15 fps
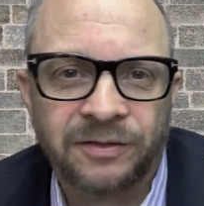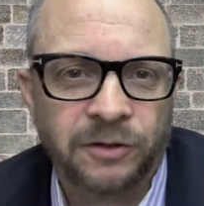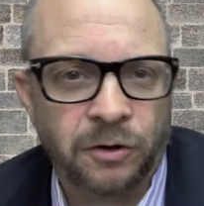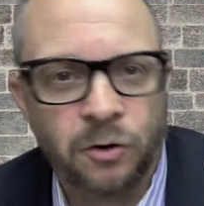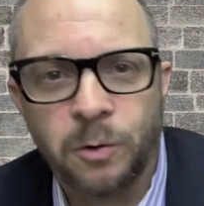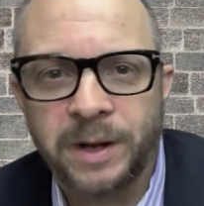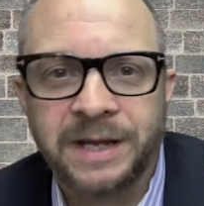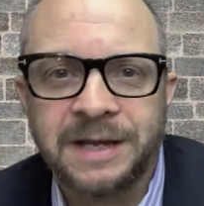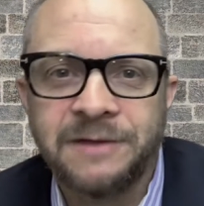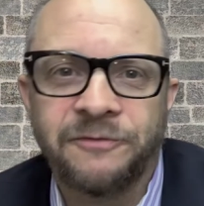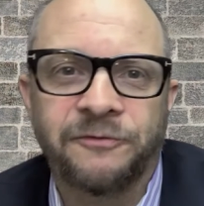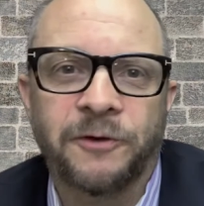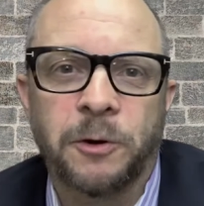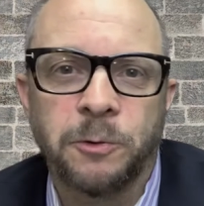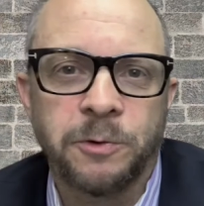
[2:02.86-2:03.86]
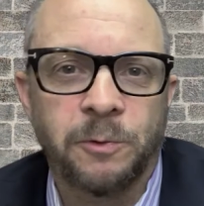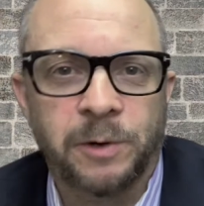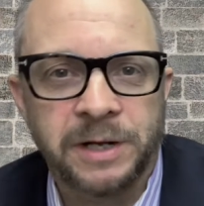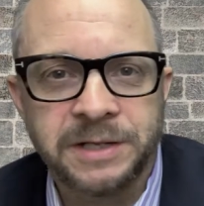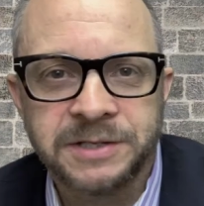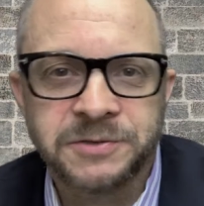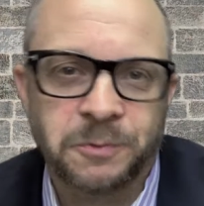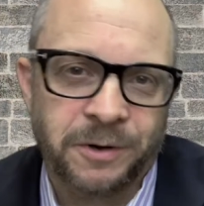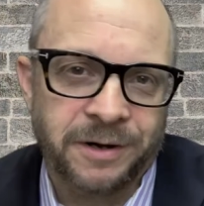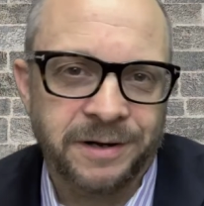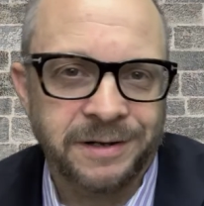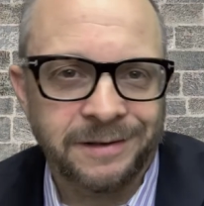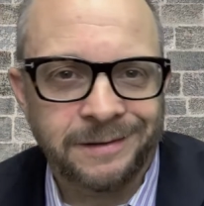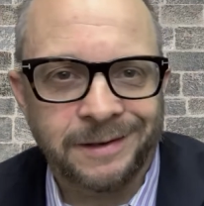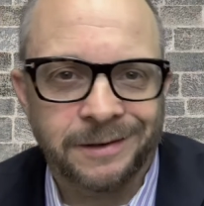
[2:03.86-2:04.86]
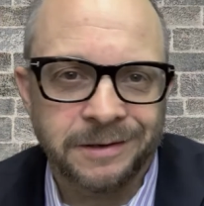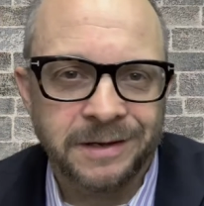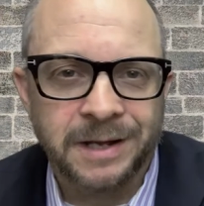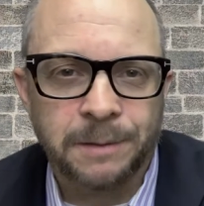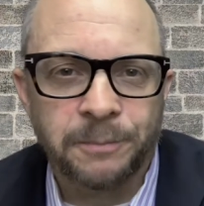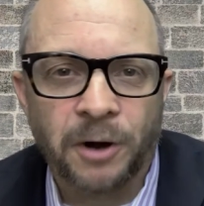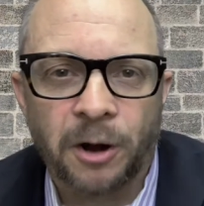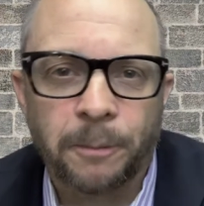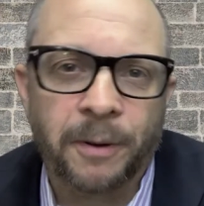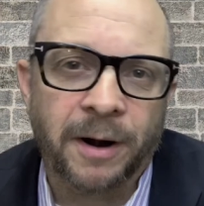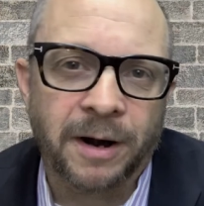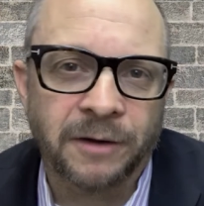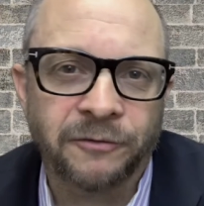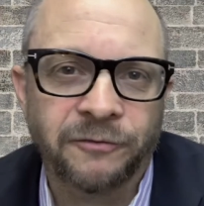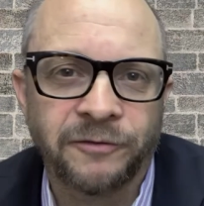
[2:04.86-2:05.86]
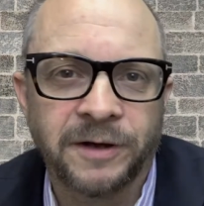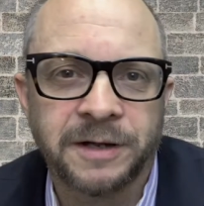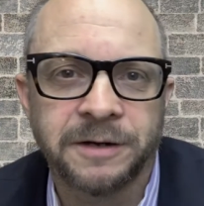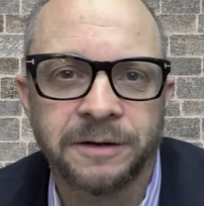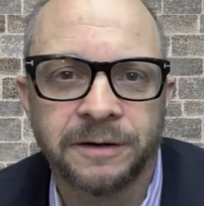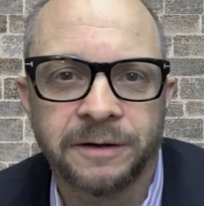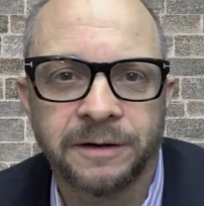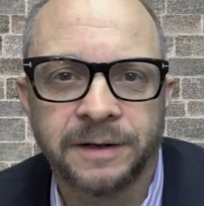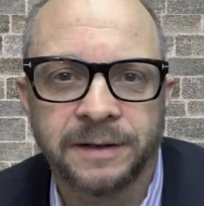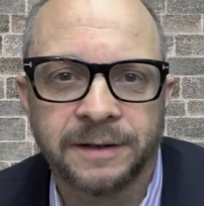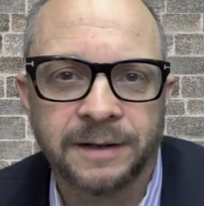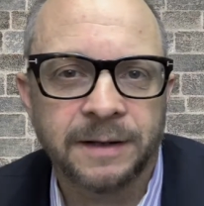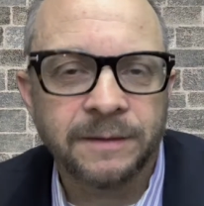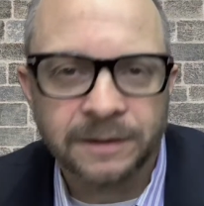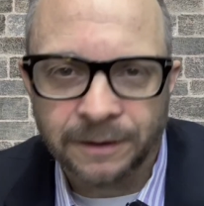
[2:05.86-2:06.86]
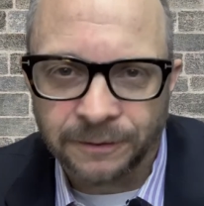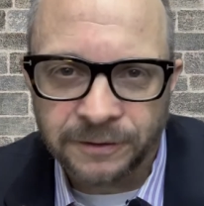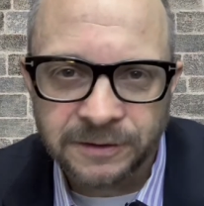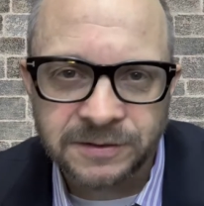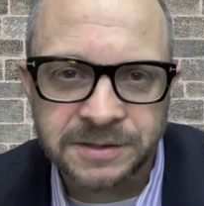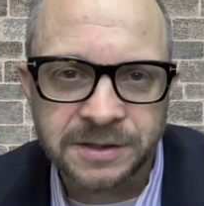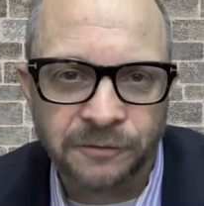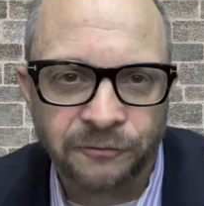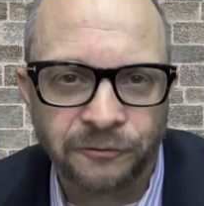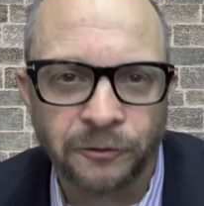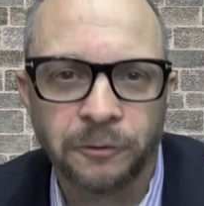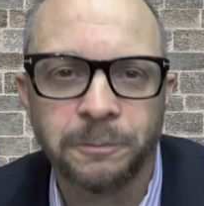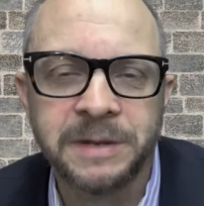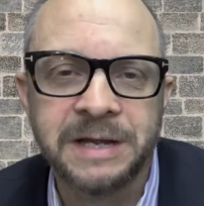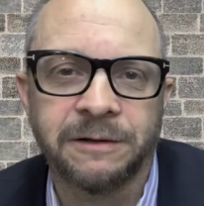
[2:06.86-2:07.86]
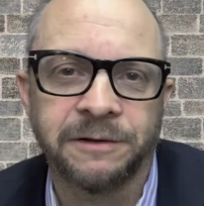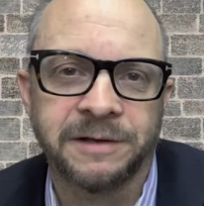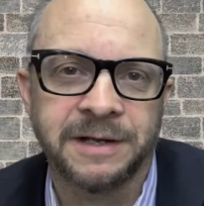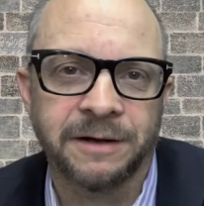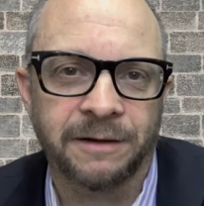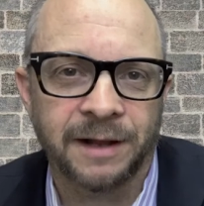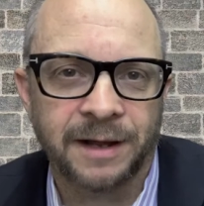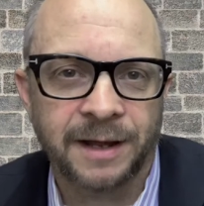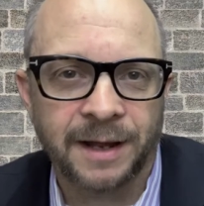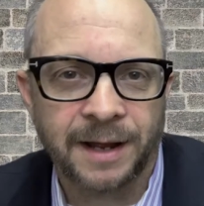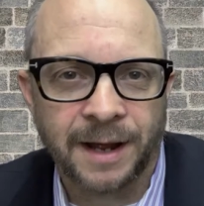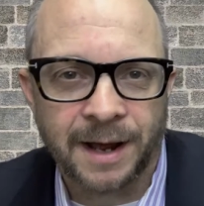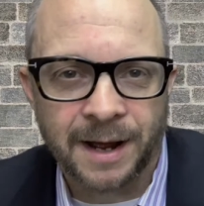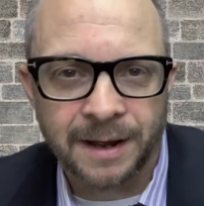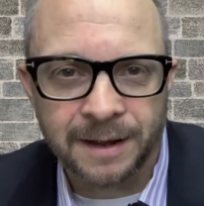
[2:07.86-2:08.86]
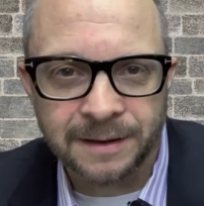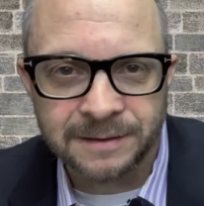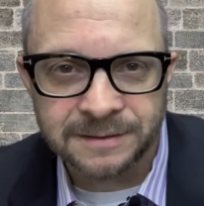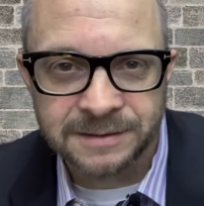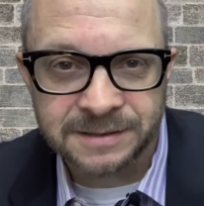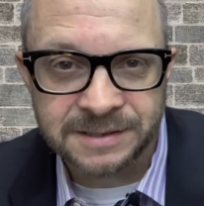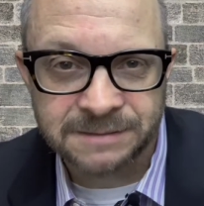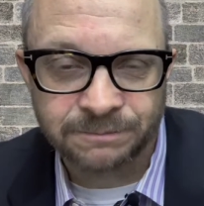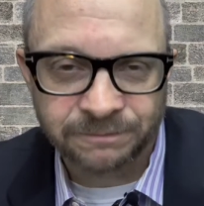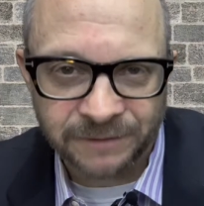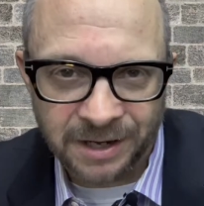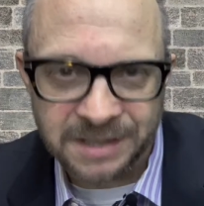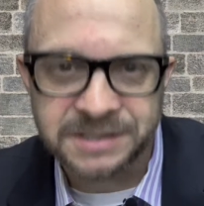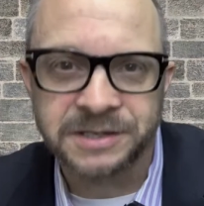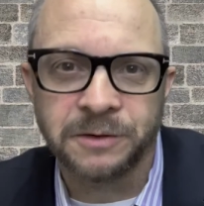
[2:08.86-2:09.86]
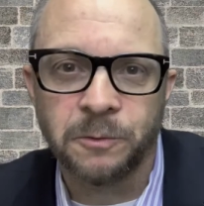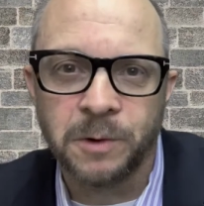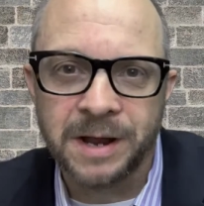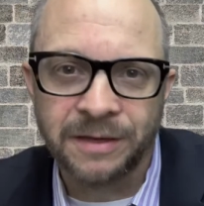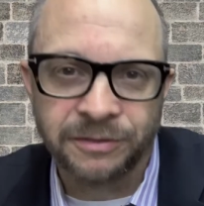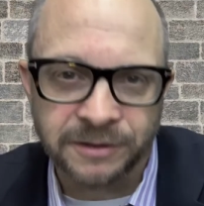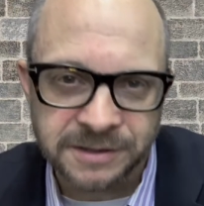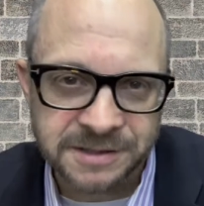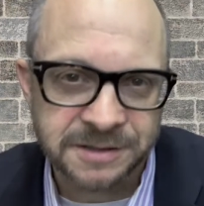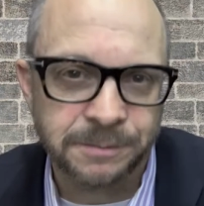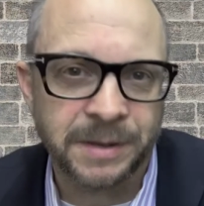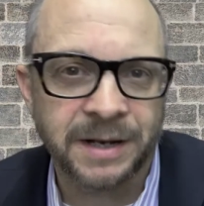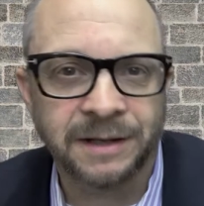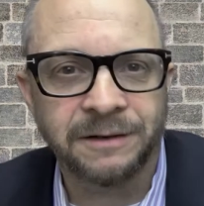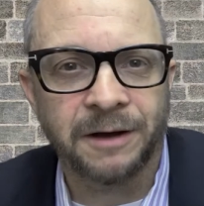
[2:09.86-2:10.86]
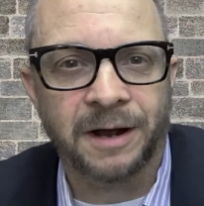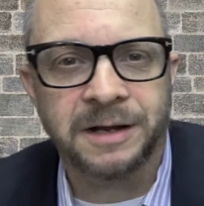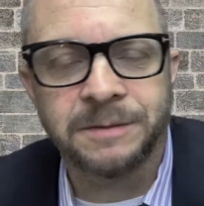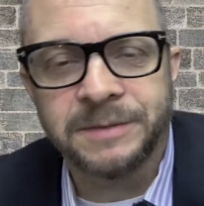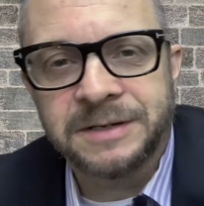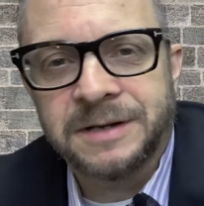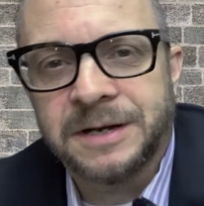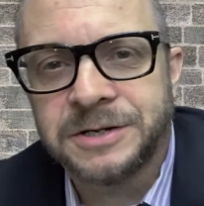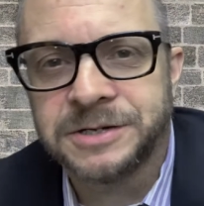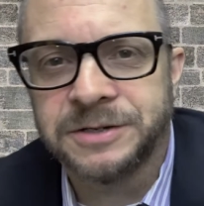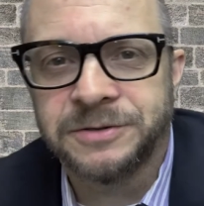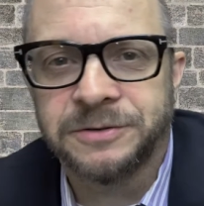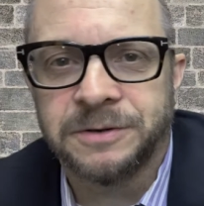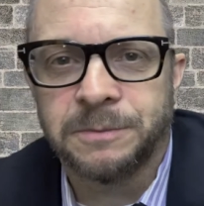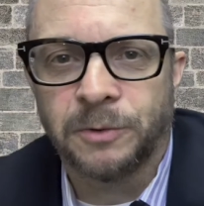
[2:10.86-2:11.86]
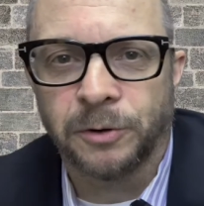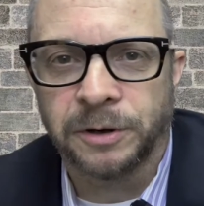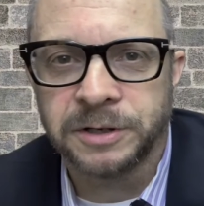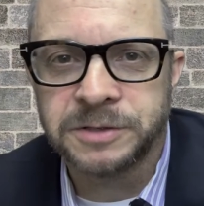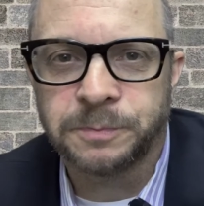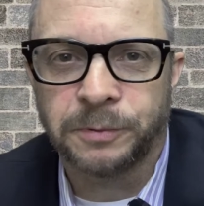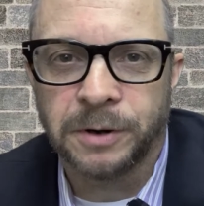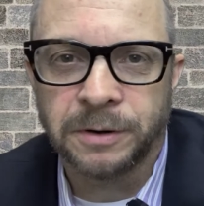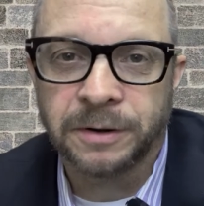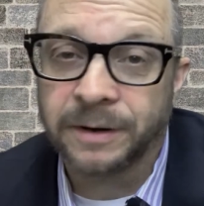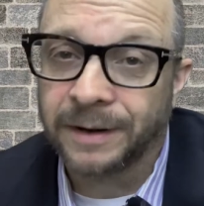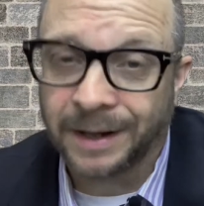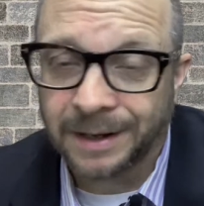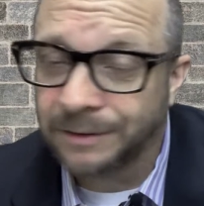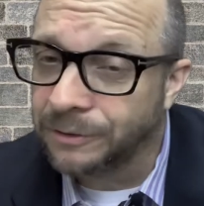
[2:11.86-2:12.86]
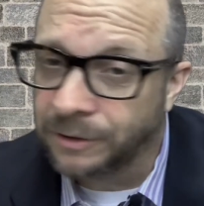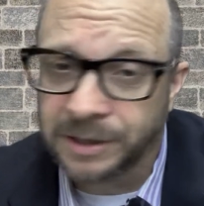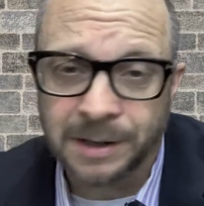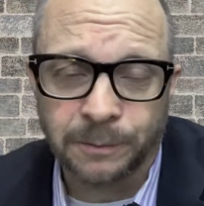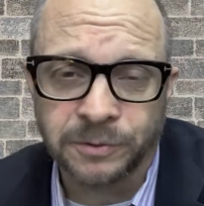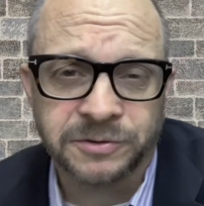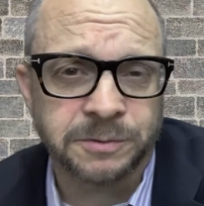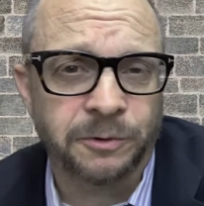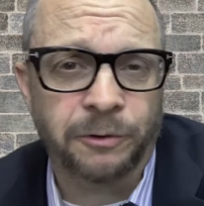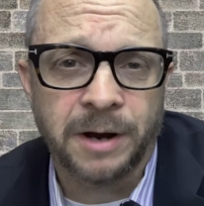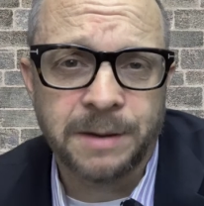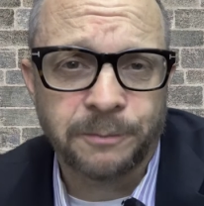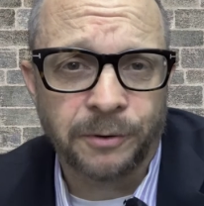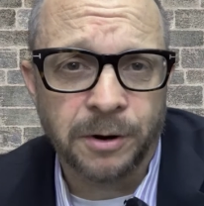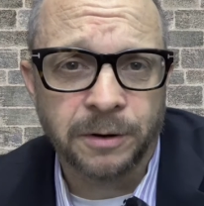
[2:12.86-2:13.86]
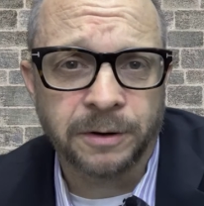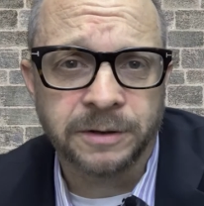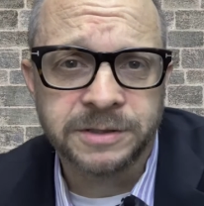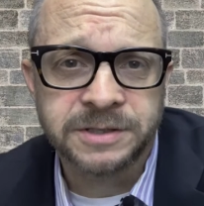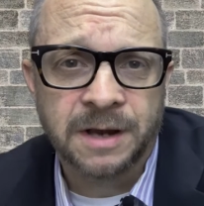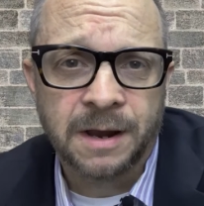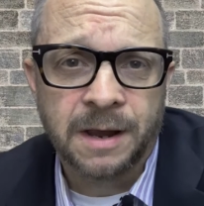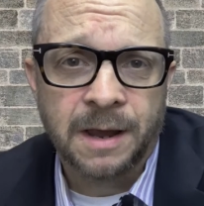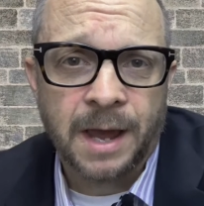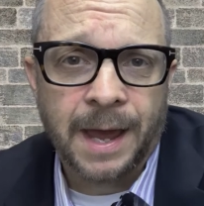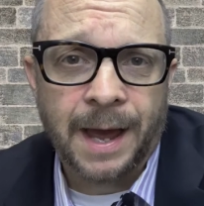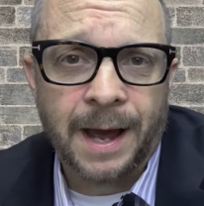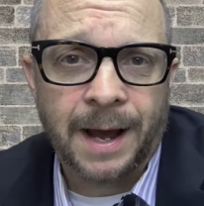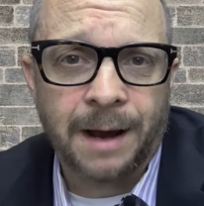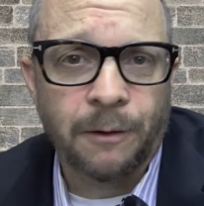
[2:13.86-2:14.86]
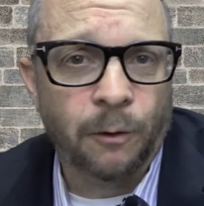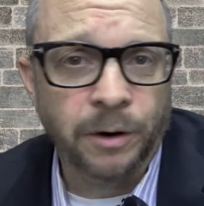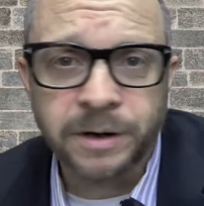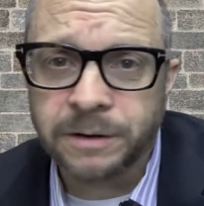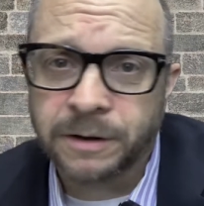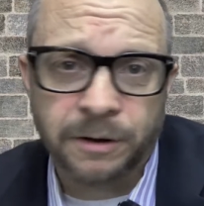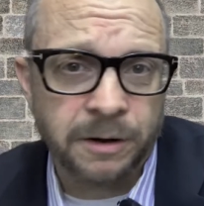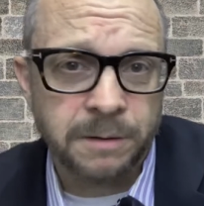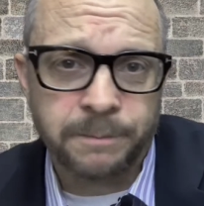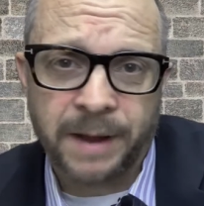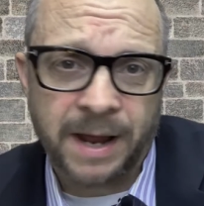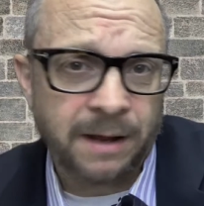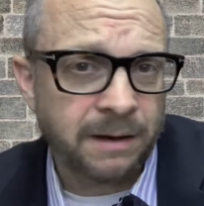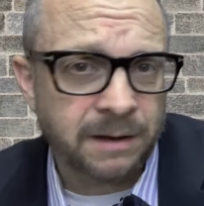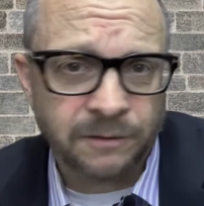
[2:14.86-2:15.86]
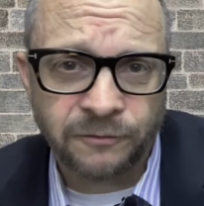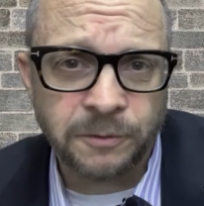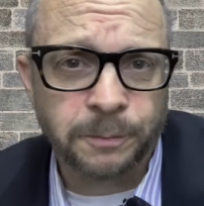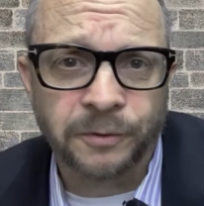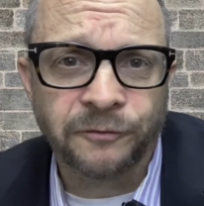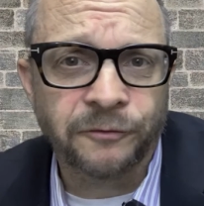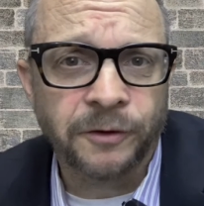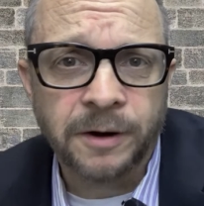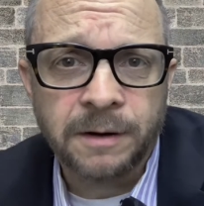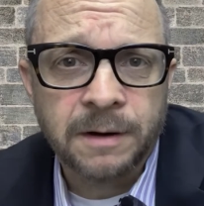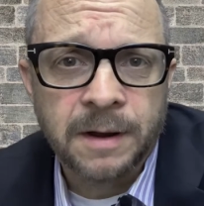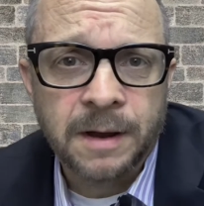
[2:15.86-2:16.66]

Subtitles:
the quickie phone ones where you get a ballpark figure. And no, this is the full meal deal. Discussing with and submitting documentation to a mortgage broker, and I can hook you up with some great brokers, or your current bank if you prefer,